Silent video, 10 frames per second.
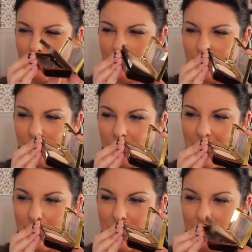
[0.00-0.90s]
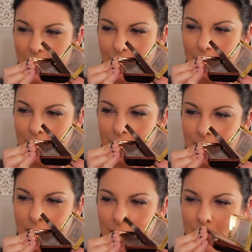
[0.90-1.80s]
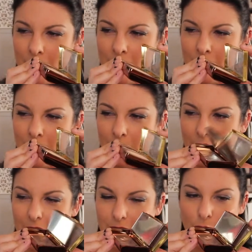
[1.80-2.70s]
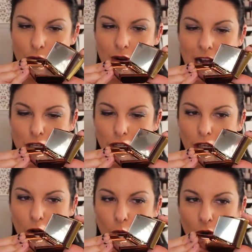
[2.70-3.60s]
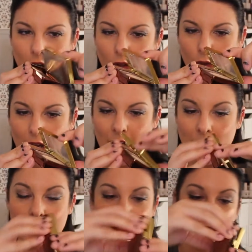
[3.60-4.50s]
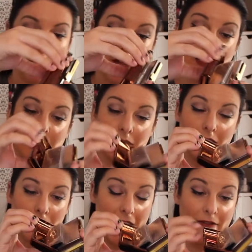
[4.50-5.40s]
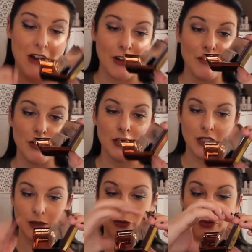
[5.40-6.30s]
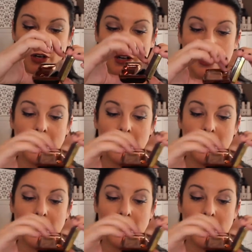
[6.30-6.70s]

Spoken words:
with this flappy thing because it won't actually open all the way. So that's, I've never even noticed this before.